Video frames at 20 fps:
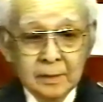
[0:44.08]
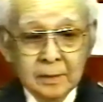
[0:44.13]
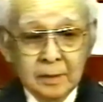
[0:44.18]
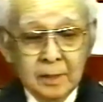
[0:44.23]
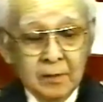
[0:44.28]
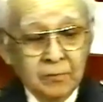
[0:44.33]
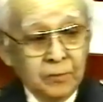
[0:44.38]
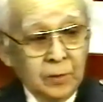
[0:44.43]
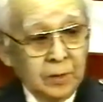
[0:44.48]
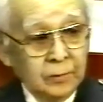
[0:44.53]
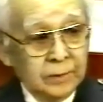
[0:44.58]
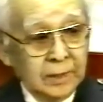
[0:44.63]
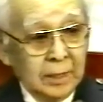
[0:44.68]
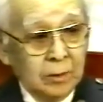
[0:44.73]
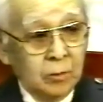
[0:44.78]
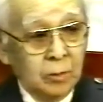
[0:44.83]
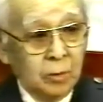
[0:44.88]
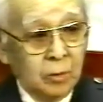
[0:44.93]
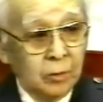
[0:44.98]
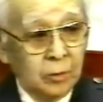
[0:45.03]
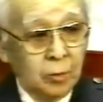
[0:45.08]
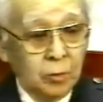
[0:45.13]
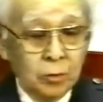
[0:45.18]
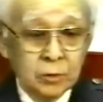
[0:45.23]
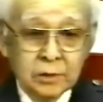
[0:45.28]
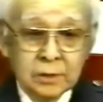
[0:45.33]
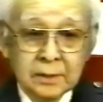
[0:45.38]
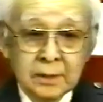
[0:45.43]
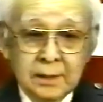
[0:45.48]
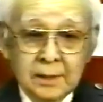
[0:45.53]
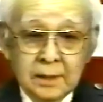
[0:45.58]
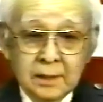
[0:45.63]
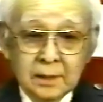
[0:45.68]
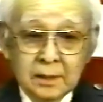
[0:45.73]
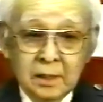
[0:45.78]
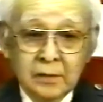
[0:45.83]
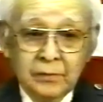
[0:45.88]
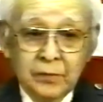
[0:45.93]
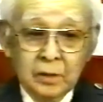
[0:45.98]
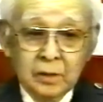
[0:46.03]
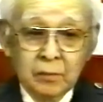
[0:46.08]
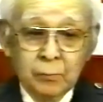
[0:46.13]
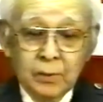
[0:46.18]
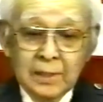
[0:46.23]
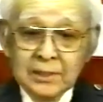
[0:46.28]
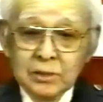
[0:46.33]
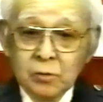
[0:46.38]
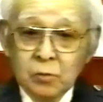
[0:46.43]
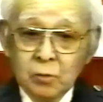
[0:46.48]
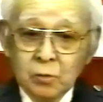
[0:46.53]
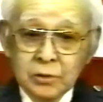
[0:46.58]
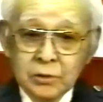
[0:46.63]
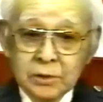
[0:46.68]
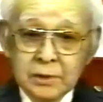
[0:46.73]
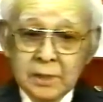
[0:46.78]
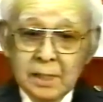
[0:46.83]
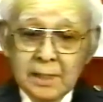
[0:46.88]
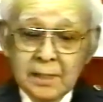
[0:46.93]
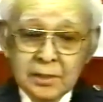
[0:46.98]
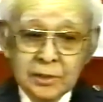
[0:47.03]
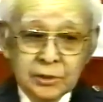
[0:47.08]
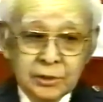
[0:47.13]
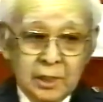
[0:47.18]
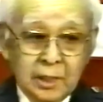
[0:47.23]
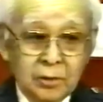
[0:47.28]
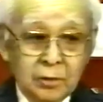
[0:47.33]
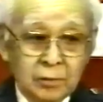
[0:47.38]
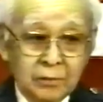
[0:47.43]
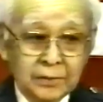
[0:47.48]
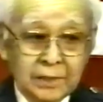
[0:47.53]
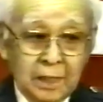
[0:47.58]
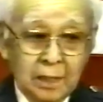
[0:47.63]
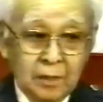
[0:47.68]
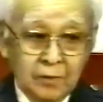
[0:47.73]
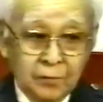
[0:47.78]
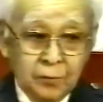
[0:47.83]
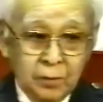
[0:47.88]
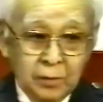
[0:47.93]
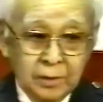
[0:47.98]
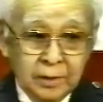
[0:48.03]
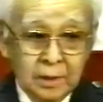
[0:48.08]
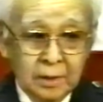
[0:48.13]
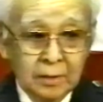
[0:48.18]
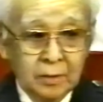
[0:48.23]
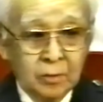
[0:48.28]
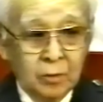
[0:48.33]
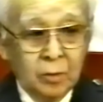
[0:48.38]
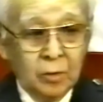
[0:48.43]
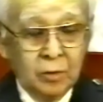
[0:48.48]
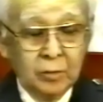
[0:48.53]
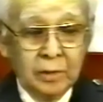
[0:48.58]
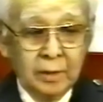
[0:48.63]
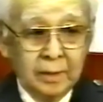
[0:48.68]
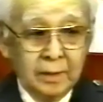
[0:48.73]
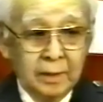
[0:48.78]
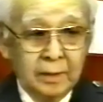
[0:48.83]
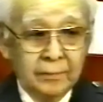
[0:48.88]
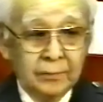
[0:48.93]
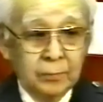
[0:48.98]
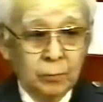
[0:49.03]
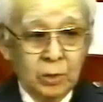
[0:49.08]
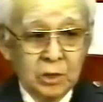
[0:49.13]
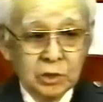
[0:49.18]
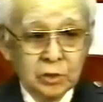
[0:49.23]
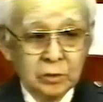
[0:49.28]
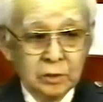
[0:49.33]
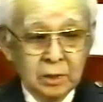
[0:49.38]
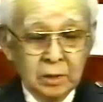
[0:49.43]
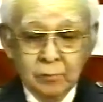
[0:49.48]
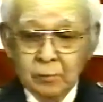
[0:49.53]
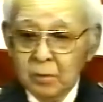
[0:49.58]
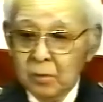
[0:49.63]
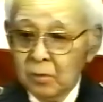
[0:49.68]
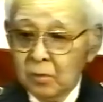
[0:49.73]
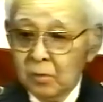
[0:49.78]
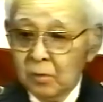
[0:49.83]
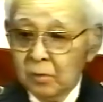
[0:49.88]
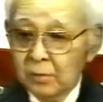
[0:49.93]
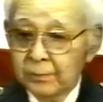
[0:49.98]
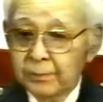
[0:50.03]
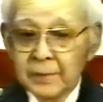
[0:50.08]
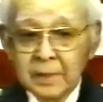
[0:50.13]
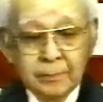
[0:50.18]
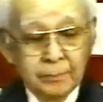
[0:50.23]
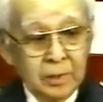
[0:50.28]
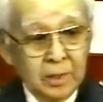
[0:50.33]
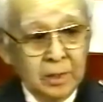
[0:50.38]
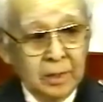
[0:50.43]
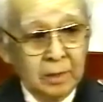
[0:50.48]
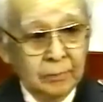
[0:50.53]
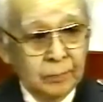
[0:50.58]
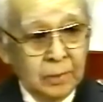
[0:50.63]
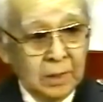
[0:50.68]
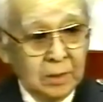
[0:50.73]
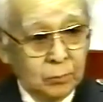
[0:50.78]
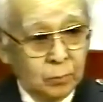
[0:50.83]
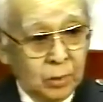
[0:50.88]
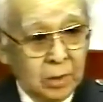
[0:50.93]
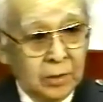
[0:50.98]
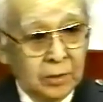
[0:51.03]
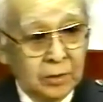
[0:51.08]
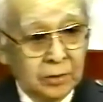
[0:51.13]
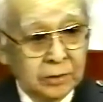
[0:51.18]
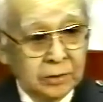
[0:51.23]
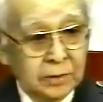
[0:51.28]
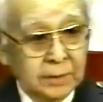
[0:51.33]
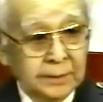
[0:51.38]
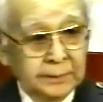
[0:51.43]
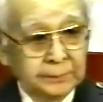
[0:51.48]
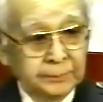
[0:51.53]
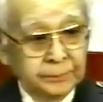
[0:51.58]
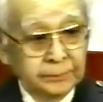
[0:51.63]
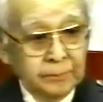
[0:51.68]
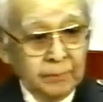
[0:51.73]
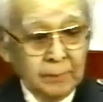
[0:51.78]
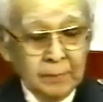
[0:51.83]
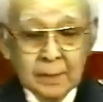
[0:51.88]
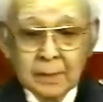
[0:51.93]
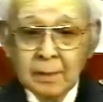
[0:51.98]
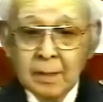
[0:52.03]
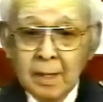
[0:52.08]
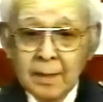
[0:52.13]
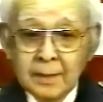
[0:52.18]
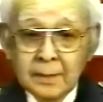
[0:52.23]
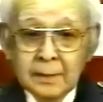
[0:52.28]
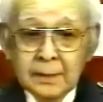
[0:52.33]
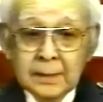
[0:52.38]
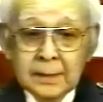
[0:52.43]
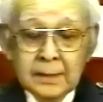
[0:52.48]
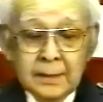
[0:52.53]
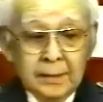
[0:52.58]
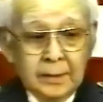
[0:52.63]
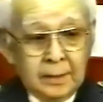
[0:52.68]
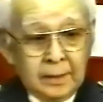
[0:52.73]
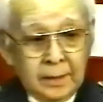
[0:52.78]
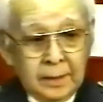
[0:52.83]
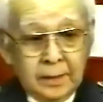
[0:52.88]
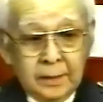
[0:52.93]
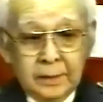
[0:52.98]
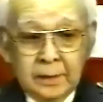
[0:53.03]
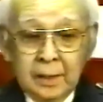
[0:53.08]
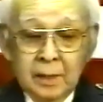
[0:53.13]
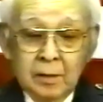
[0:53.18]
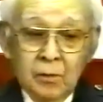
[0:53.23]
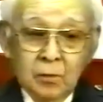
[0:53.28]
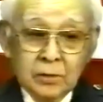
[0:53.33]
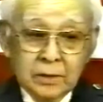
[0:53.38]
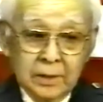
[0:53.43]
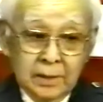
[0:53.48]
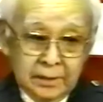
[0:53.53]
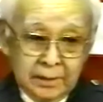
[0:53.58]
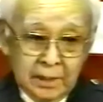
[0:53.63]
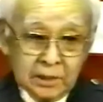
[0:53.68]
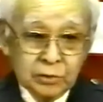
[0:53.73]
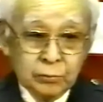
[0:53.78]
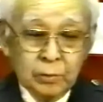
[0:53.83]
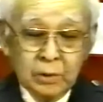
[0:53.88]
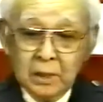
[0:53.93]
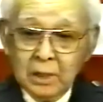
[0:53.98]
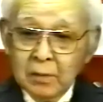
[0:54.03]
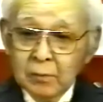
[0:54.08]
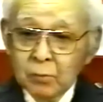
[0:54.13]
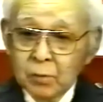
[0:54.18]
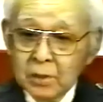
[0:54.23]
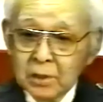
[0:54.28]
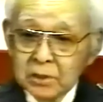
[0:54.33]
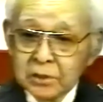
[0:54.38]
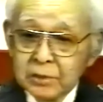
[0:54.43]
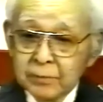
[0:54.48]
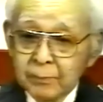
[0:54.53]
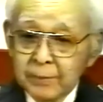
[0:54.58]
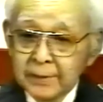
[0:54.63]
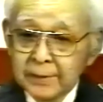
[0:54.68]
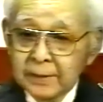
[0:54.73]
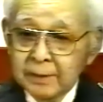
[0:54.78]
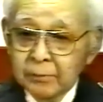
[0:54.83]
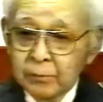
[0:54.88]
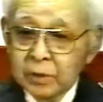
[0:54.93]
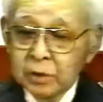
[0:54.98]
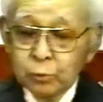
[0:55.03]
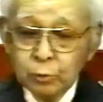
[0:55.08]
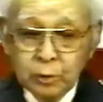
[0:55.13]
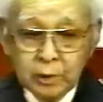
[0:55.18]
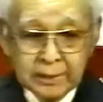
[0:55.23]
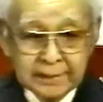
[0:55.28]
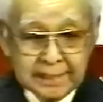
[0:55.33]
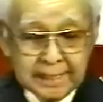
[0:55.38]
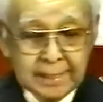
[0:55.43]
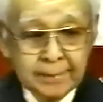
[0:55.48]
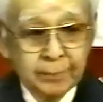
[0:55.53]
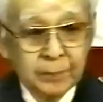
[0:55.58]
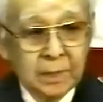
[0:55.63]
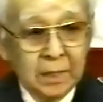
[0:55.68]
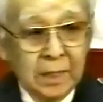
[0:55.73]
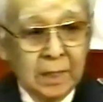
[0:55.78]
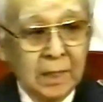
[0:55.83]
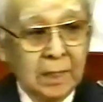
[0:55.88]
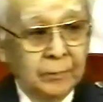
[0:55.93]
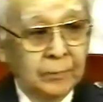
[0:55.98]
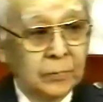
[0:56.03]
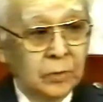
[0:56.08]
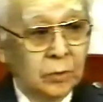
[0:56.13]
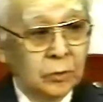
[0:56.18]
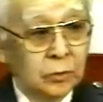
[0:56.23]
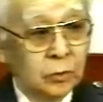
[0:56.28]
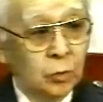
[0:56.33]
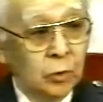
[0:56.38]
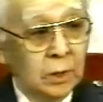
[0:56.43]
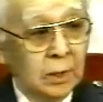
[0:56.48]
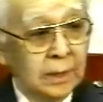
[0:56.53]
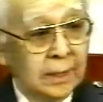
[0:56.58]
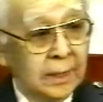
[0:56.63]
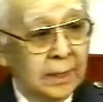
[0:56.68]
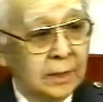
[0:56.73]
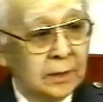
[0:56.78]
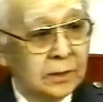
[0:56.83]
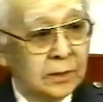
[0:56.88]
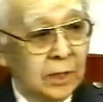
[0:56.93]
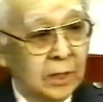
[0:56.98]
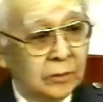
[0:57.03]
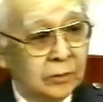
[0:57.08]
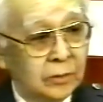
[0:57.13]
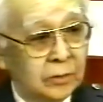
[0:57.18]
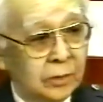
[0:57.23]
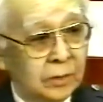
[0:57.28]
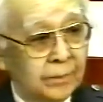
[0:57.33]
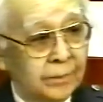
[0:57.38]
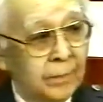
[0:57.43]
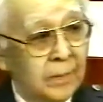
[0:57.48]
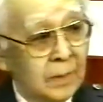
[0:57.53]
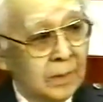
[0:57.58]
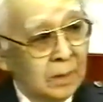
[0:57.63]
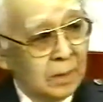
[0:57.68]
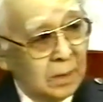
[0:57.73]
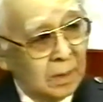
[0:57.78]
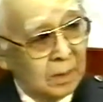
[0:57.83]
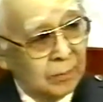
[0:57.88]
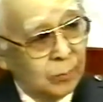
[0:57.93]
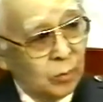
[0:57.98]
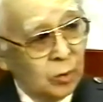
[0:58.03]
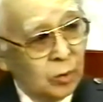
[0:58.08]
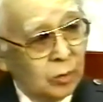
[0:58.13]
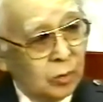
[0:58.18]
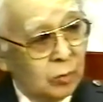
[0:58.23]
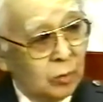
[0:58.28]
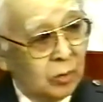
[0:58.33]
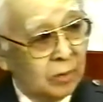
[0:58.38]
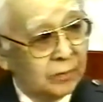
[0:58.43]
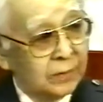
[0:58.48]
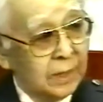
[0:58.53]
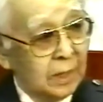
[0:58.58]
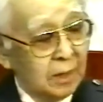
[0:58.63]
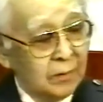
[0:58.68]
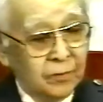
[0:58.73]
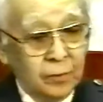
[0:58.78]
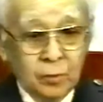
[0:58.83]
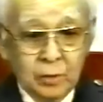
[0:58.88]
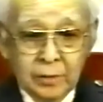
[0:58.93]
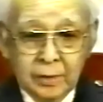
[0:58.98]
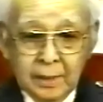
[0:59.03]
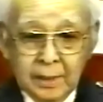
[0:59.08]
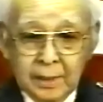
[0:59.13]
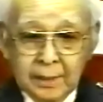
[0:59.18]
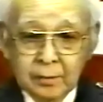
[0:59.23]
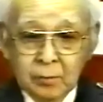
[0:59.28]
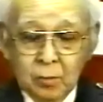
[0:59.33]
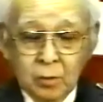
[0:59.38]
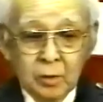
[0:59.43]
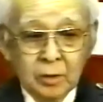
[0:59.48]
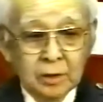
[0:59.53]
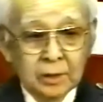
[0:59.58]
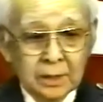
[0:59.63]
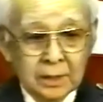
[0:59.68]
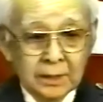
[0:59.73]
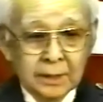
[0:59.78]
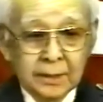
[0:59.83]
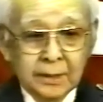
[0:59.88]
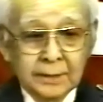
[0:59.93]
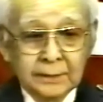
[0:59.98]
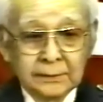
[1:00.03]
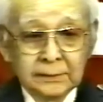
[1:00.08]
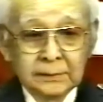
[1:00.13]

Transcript: They found that all those living on the west coast state of California, Oregon, and Washington were all behind barbed wires. And that was, that's where I was when the recruiting team came to Tule Lake Center uh, border of California and Oregon.